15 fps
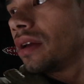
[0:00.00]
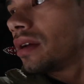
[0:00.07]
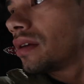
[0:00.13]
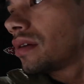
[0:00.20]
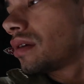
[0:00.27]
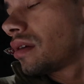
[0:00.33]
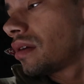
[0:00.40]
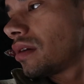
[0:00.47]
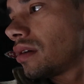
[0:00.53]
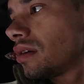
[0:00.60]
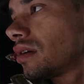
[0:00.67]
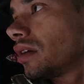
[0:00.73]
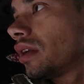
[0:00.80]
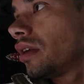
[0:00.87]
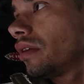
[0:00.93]

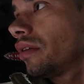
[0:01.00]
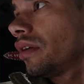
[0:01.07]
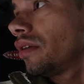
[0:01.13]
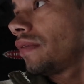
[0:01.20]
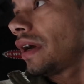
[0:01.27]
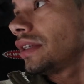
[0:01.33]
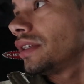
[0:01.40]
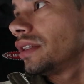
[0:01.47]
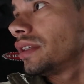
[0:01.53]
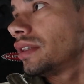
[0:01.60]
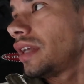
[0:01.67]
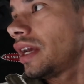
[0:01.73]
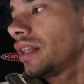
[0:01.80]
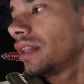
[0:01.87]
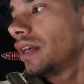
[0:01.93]
I don't know if I should just
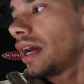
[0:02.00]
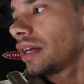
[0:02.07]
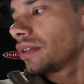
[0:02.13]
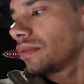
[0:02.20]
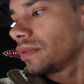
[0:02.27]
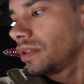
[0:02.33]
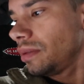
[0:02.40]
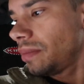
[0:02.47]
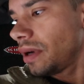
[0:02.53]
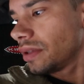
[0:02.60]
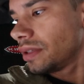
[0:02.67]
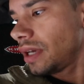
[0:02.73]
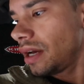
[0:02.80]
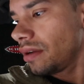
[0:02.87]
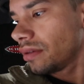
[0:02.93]
take the actual seat
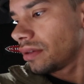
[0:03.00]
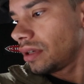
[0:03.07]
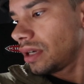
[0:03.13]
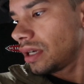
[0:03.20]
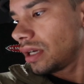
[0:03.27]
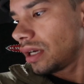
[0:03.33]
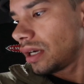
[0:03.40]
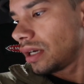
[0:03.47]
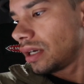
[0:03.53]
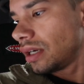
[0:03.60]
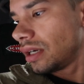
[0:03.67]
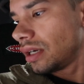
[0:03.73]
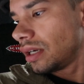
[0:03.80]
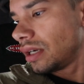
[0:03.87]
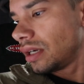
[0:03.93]
belts out or not.
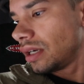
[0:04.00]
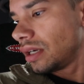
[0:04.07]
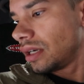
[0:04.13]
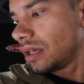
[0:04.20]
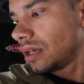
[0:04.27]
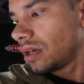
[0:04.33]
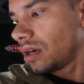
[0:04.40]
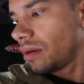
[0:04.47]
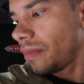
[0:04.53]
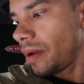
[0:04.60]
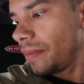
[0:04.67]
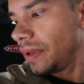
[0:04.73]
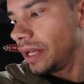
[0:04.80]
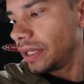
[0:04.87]
Or maybe